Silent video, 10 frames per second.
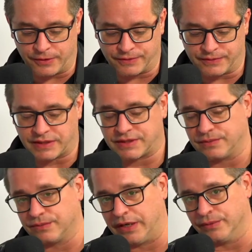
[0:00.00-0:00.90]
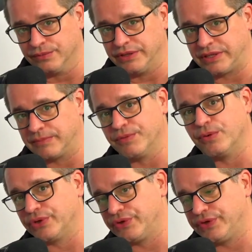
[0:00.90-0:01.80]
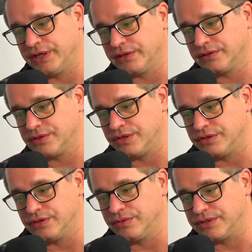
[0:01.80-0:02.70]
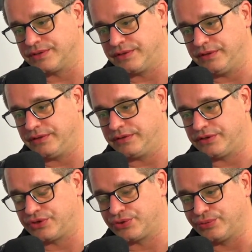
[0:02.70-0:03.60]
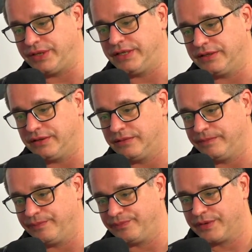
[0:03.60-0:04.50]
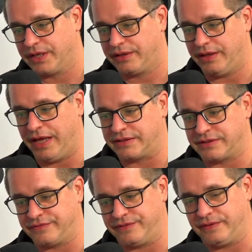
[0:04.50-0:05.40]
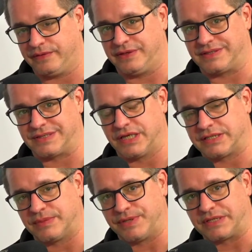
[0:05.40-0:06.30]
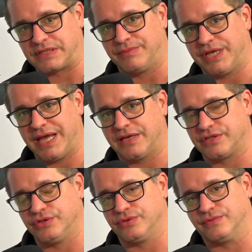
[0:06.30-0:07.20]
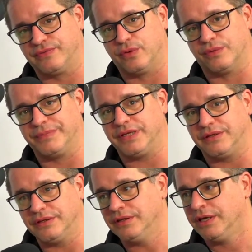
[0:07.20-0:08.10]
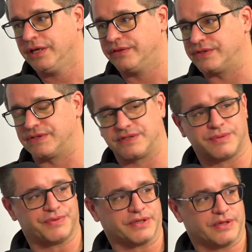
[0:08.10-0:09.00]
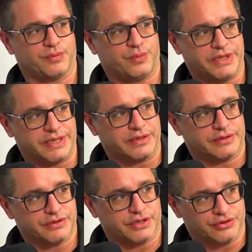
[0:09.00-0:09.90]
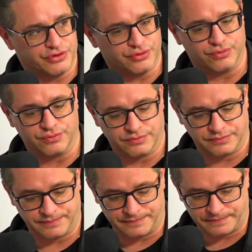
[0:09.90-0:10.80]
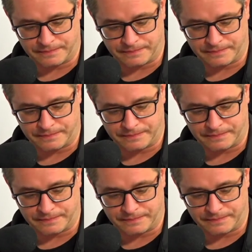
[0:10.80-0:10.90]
that's an important that's a, a really important thing to do, is to treat it as if this is not something somebody has to do for me. Yeah. This is something that we can do.